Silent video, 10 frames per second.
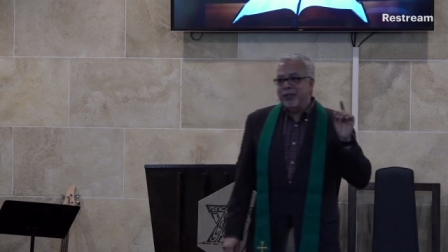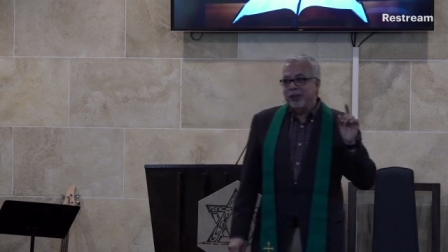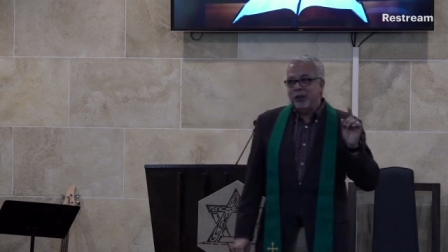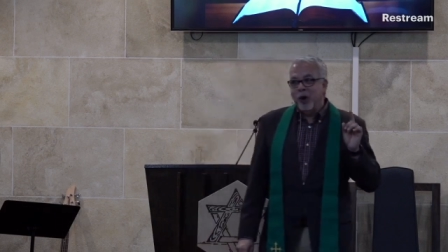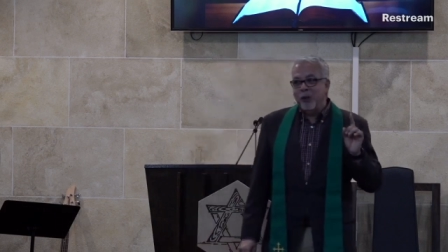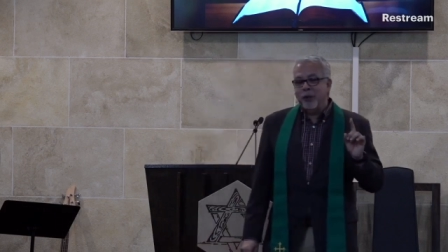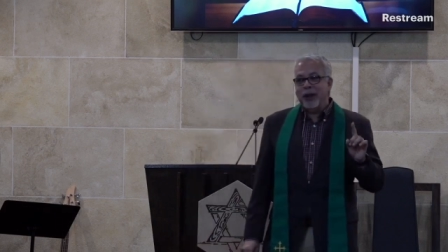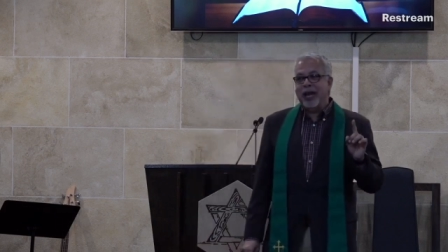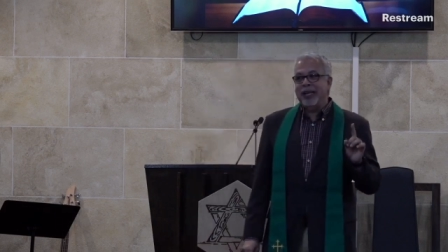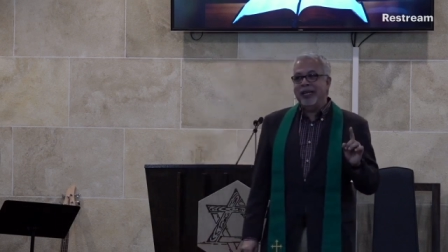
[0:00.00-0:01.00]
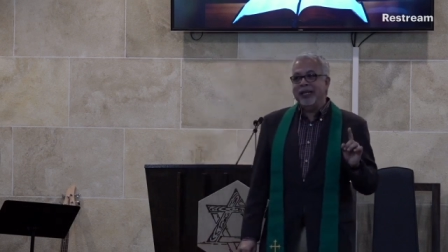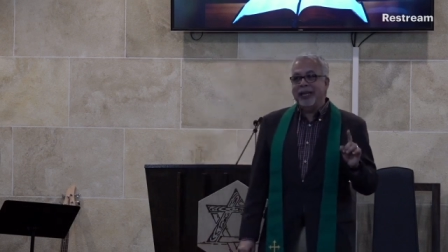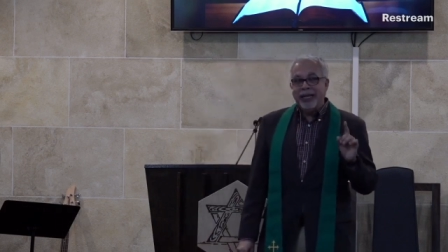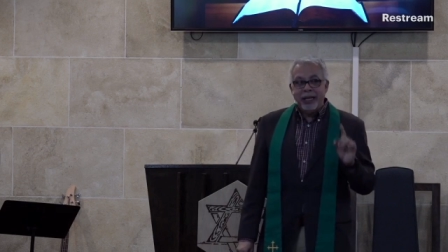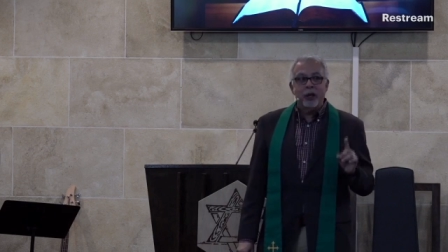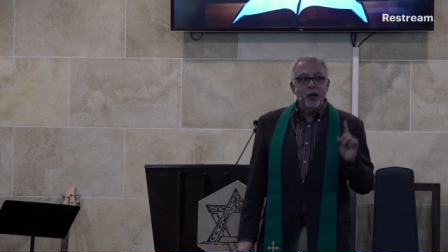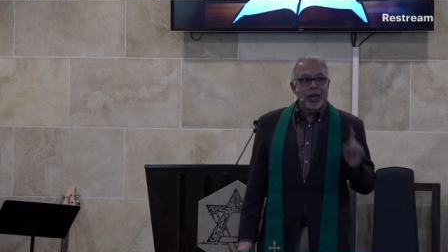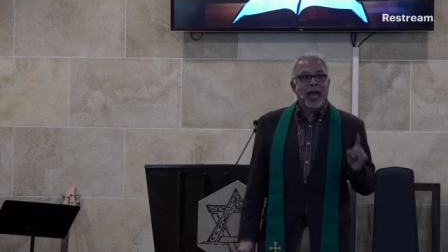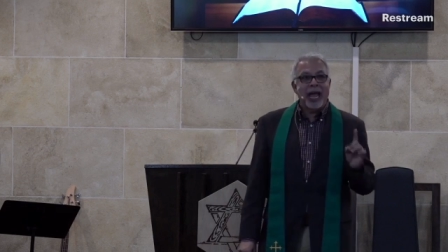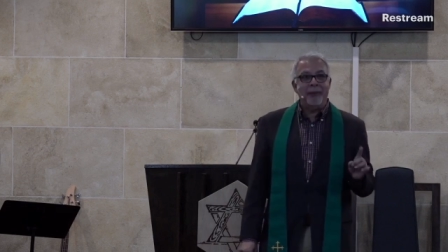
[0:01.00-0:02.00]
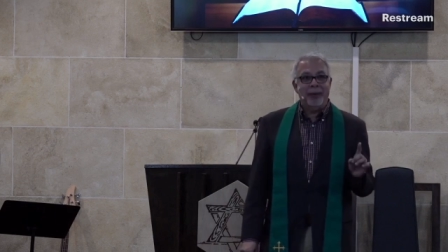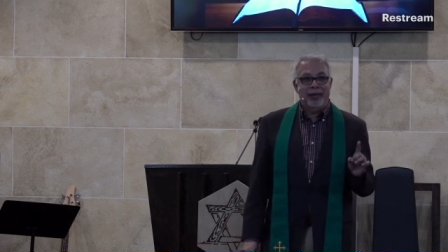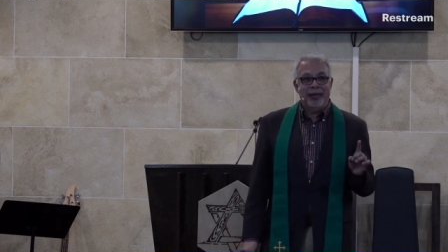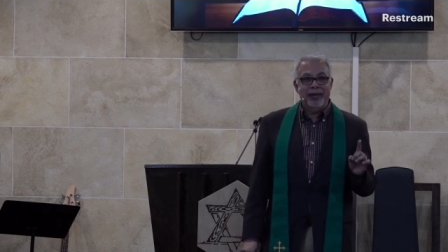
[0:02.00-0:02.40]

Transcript: Sober-minded that it could happen.